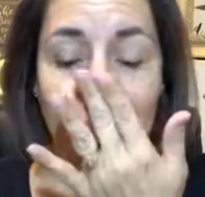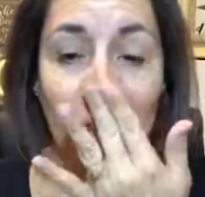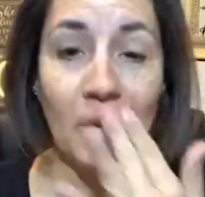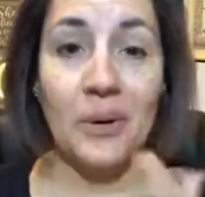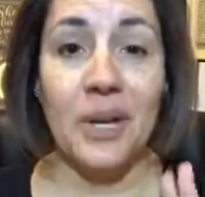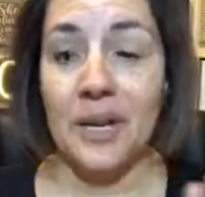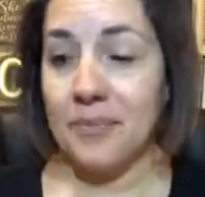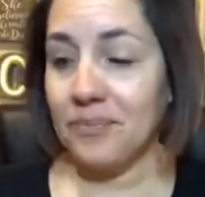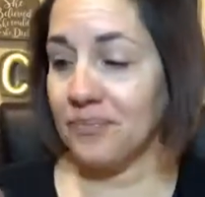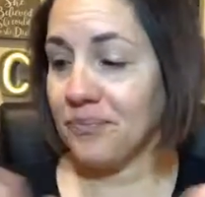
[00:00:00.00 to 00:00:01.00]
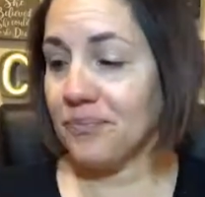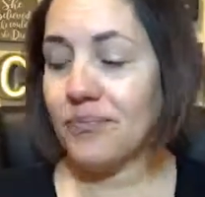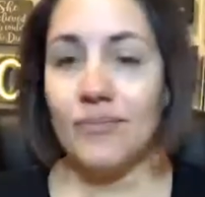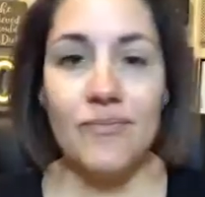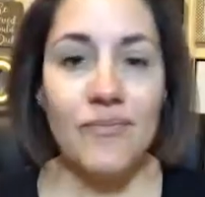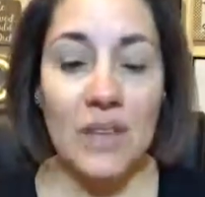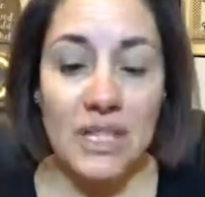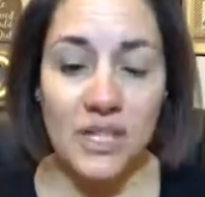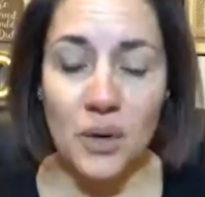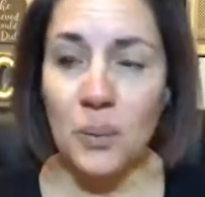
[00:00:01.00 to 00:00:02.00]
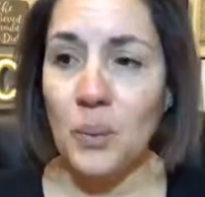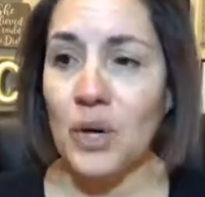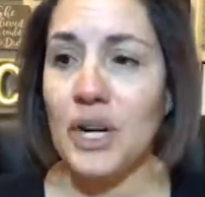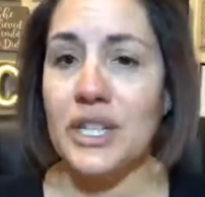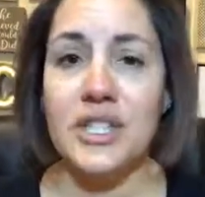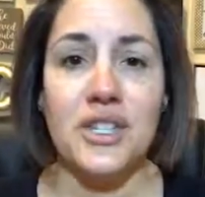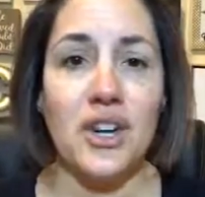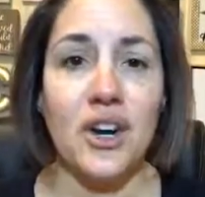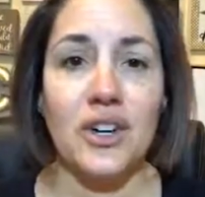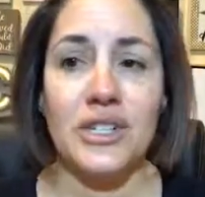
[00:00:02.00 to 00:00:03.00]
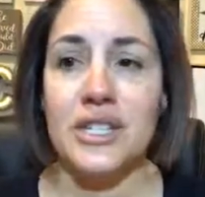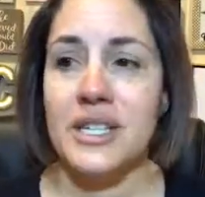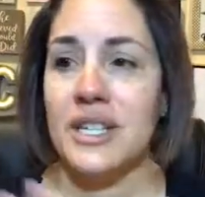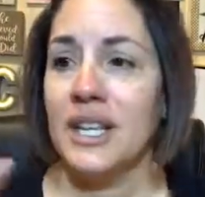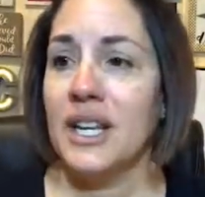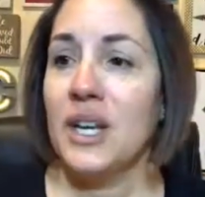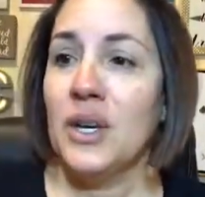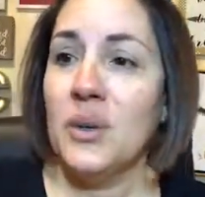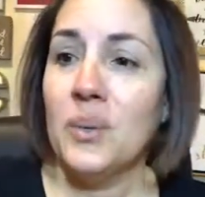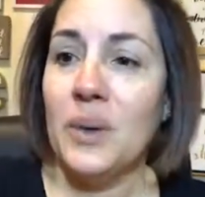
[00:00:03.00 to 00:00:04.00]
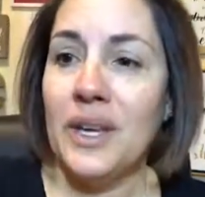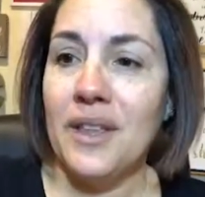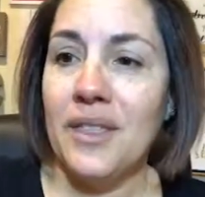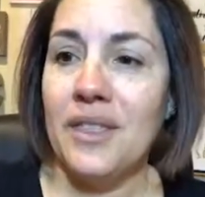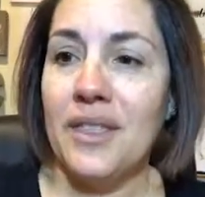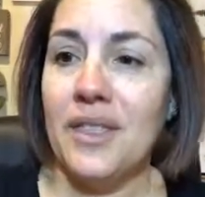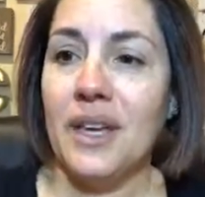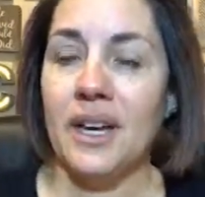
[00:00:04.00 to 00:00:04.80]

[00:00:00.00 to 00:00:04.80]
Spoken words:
Okay, so we're gonna start with...